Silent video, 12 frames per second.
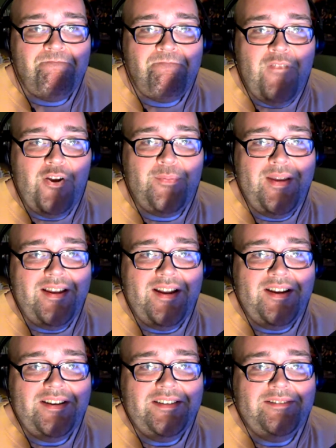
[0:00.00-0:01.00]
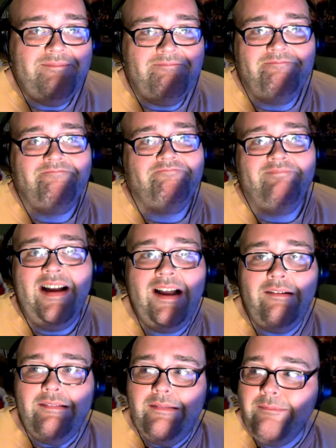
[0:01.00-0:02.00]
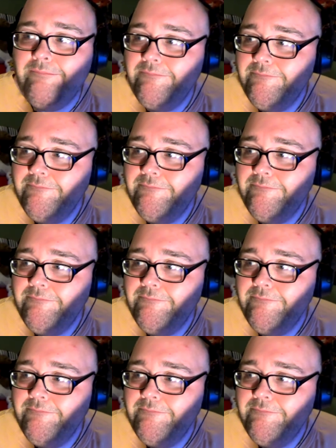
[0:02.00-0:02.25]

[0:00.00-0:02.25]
there'd be like, I don't know,